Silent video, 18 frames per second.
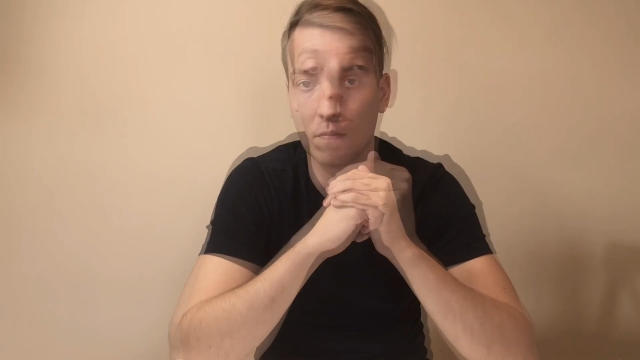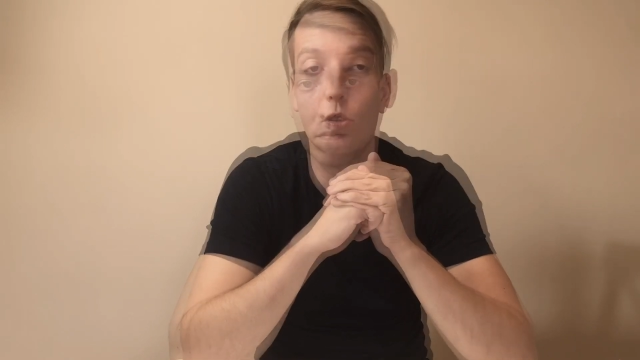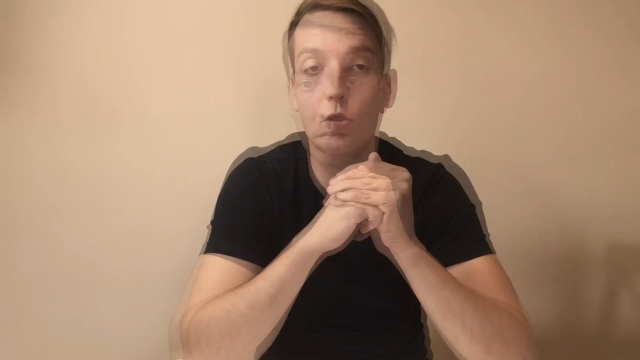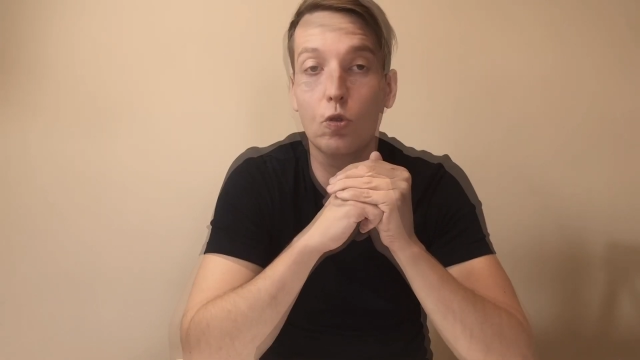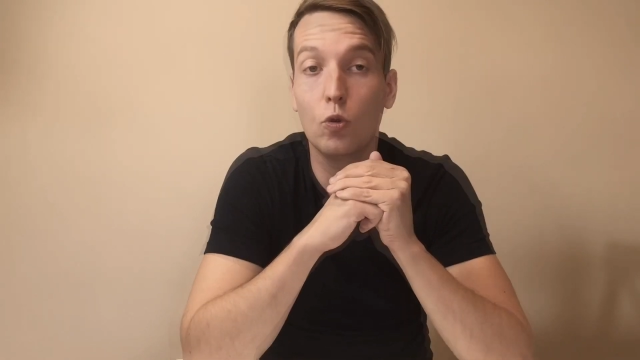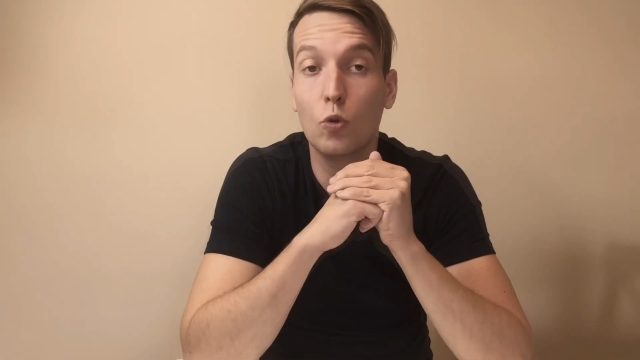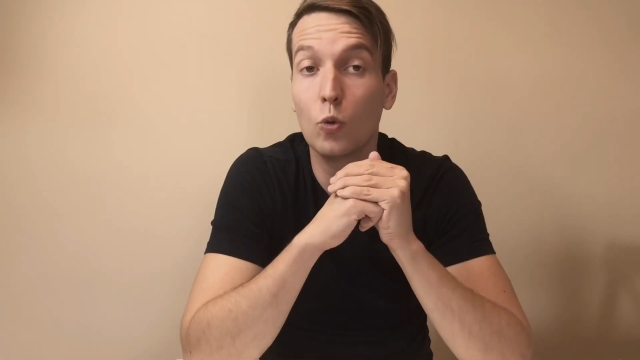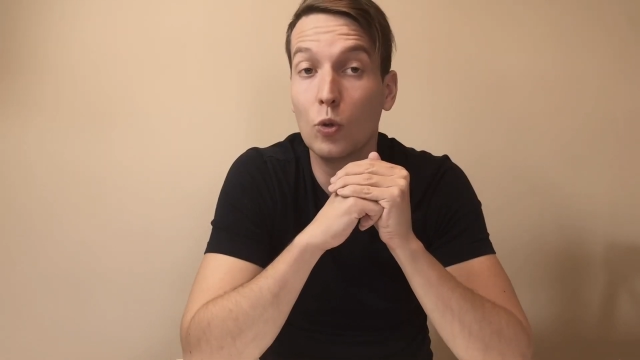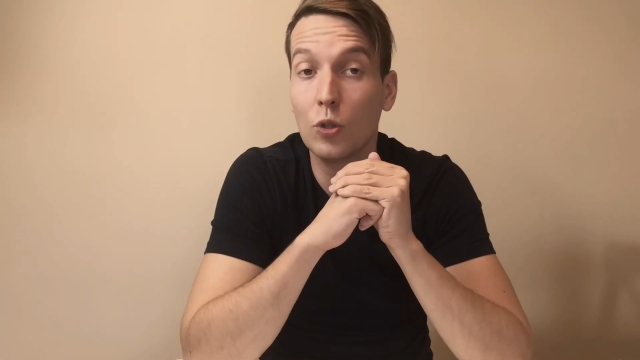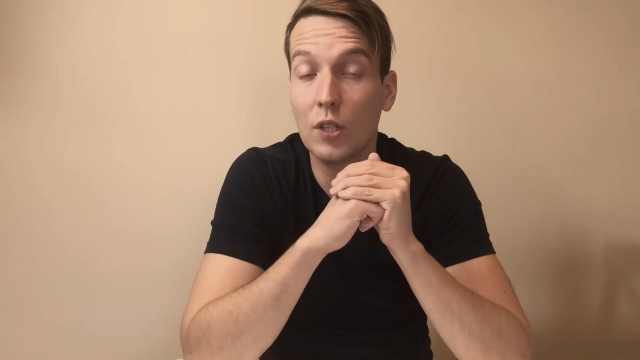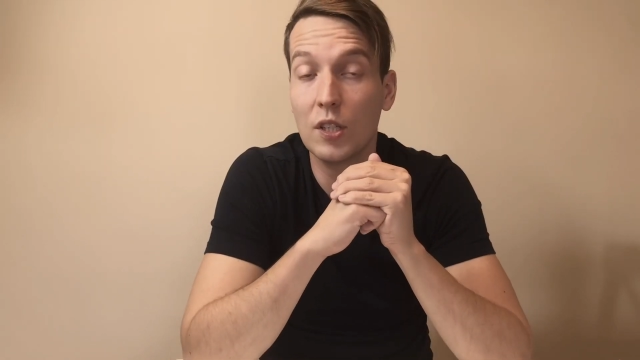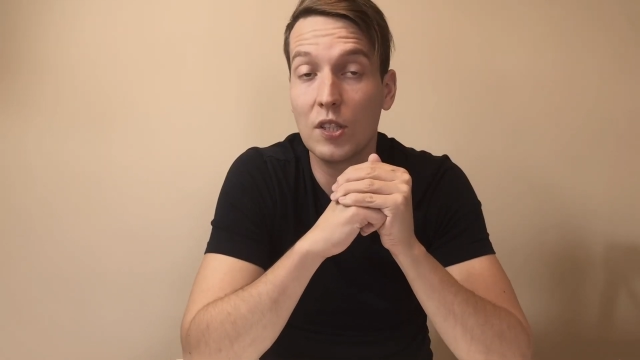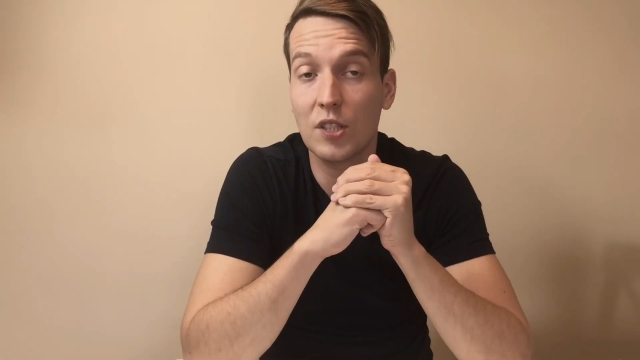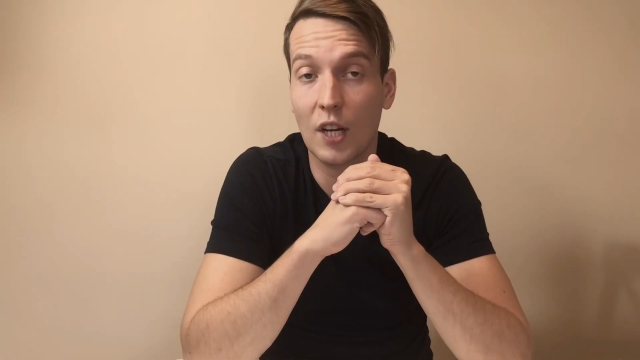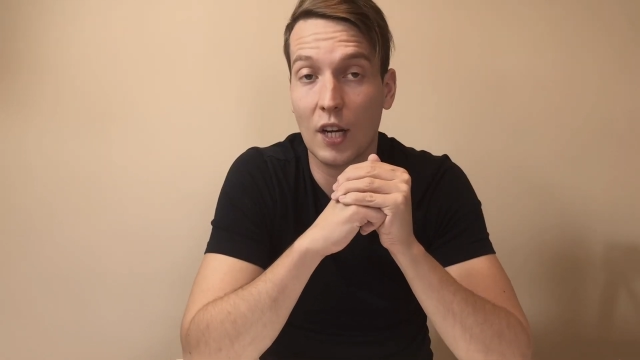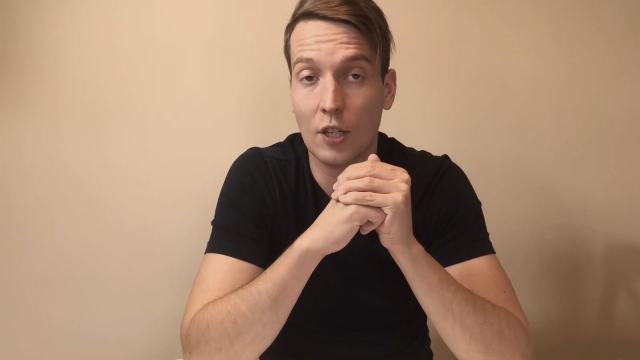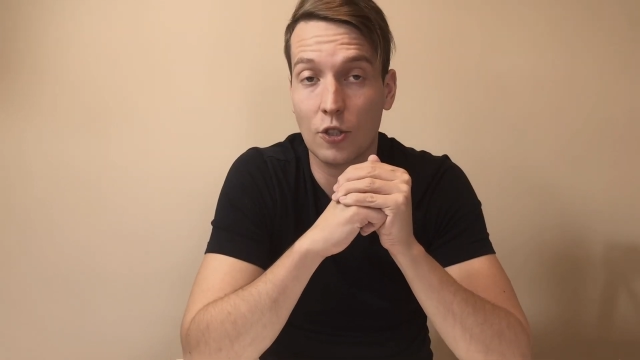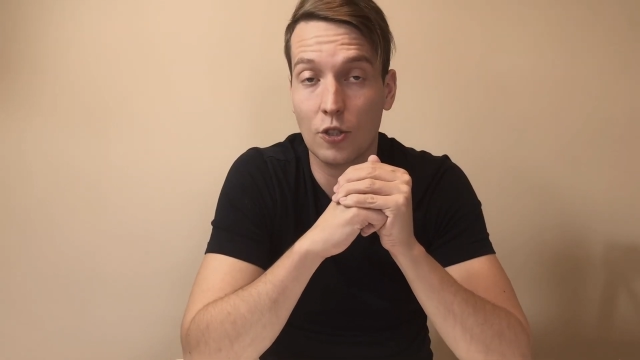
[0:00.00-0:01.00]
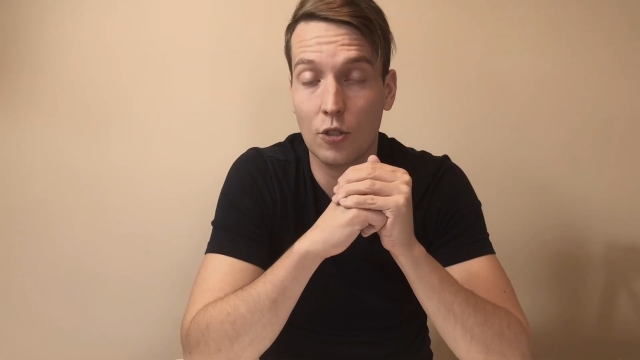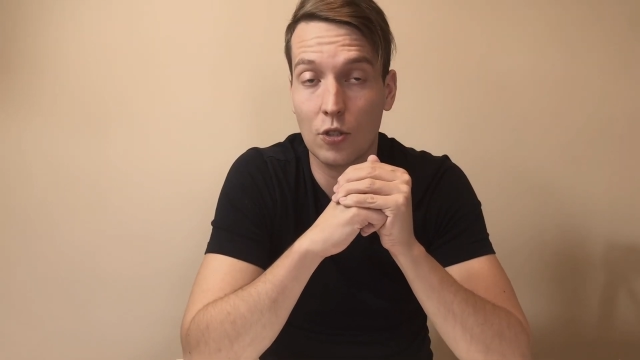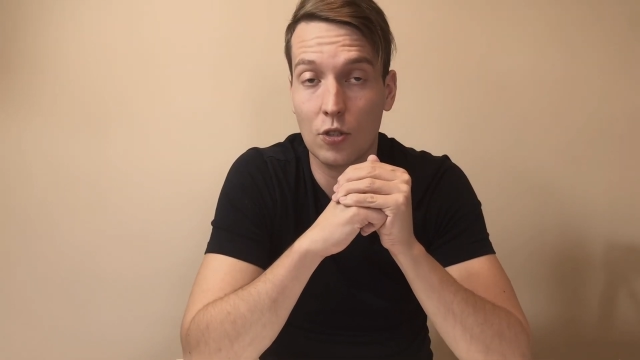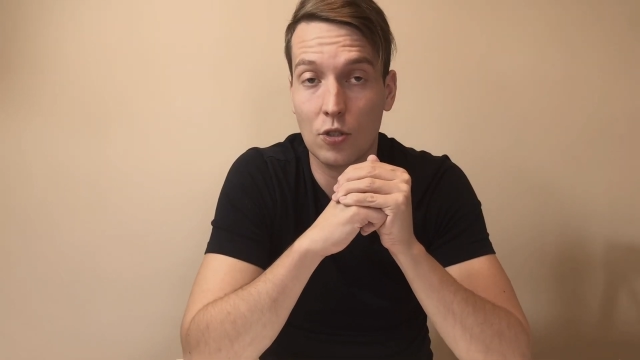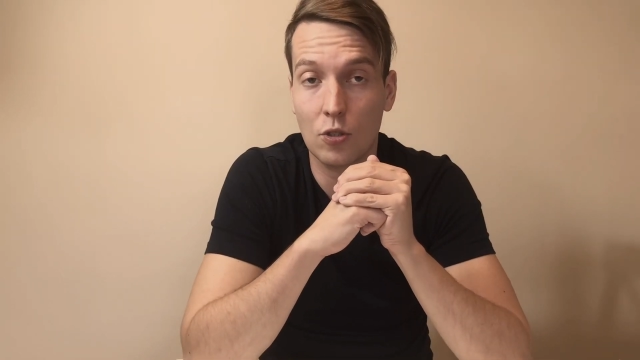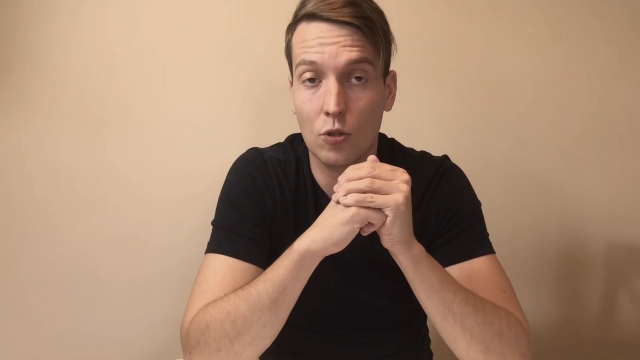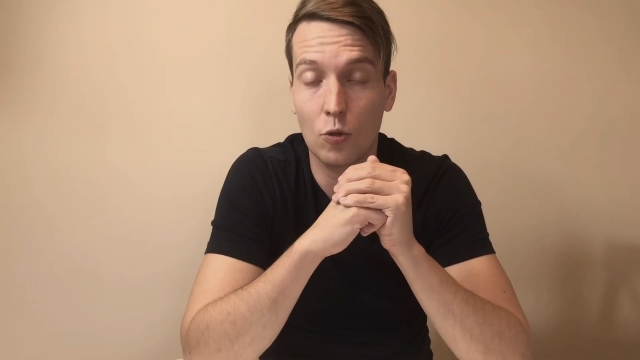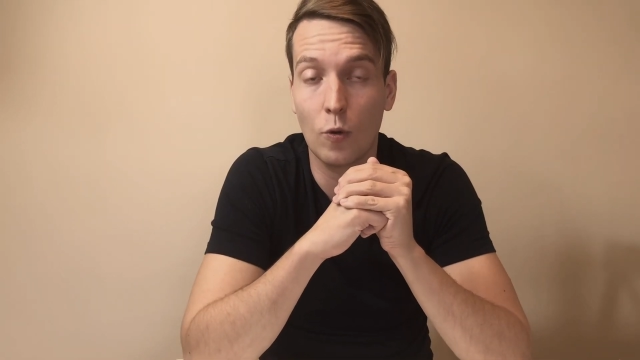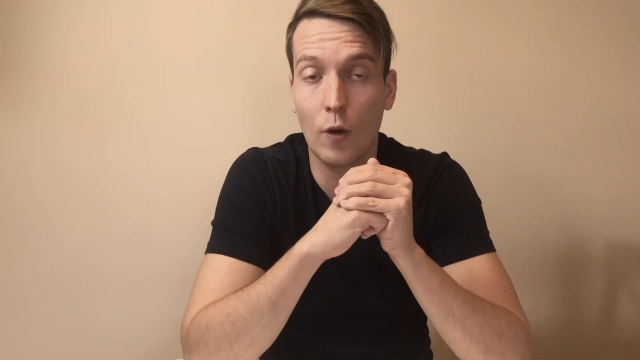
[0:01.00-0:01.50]
Do these
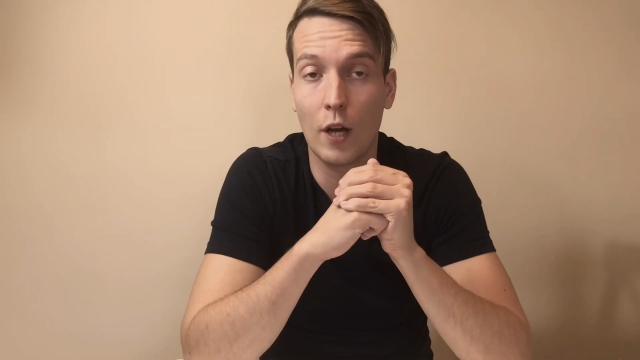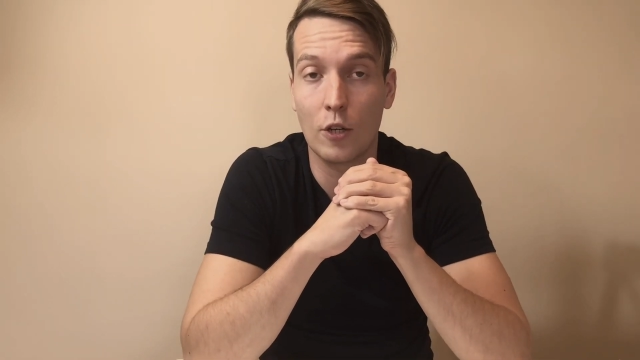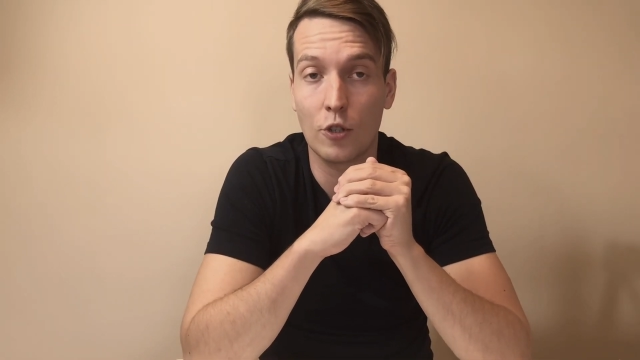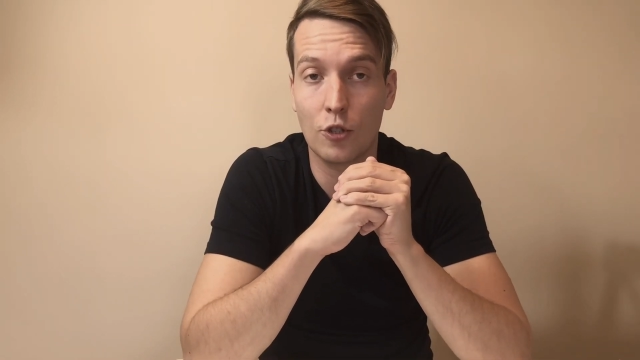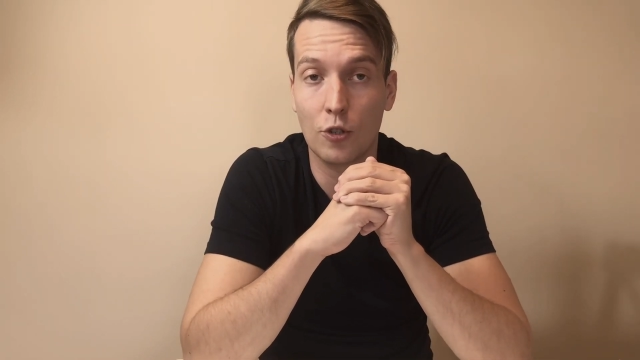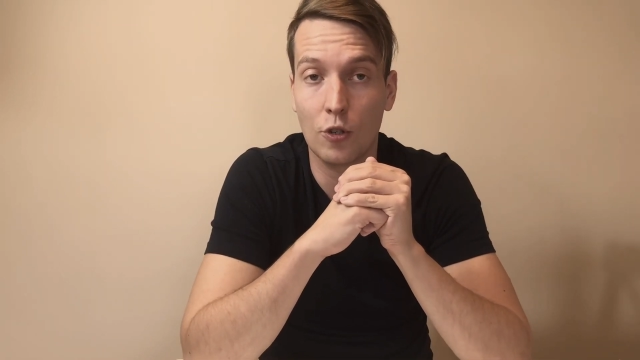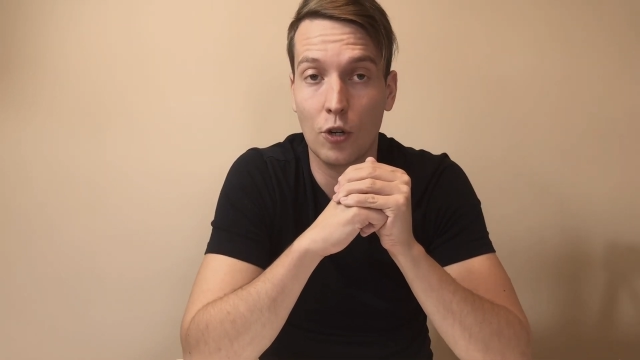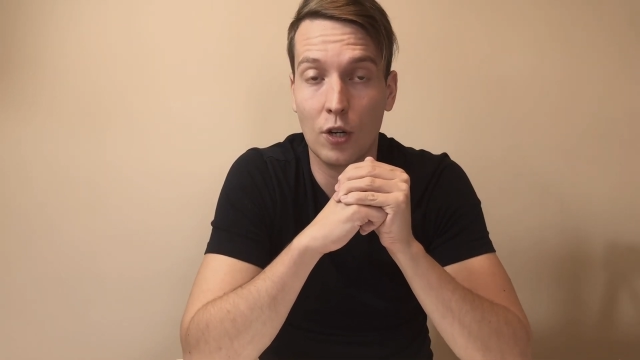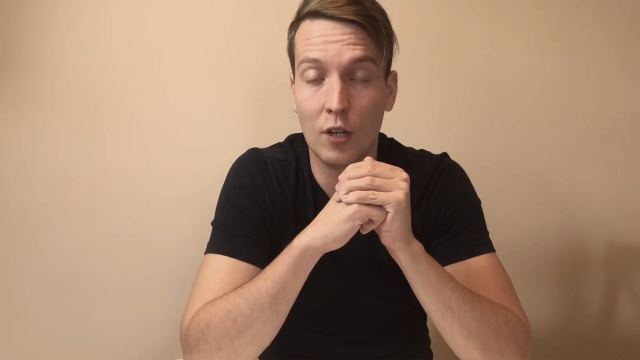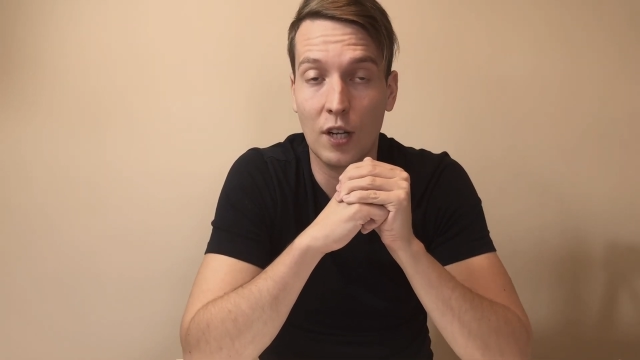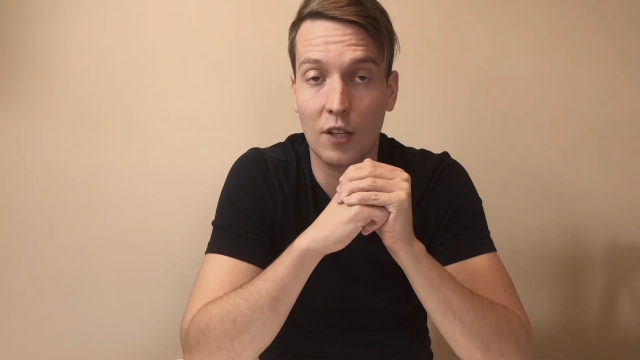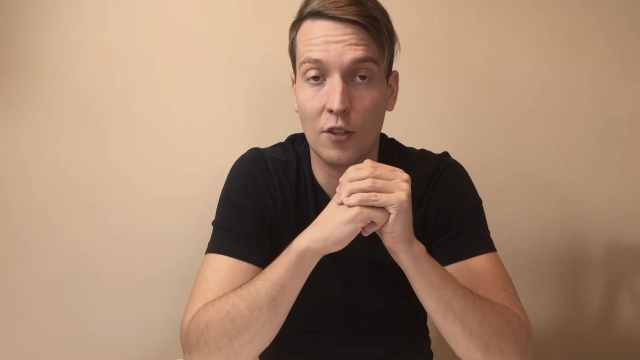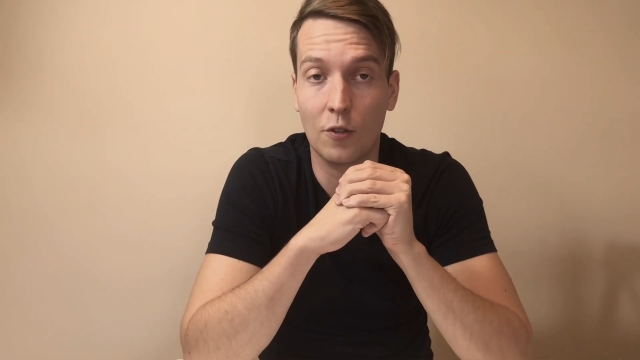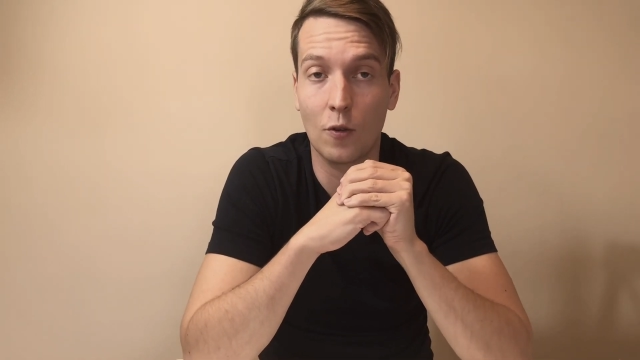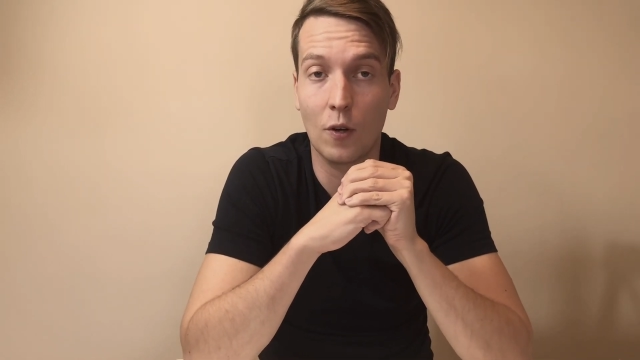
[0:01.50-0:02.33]
actions to ensure that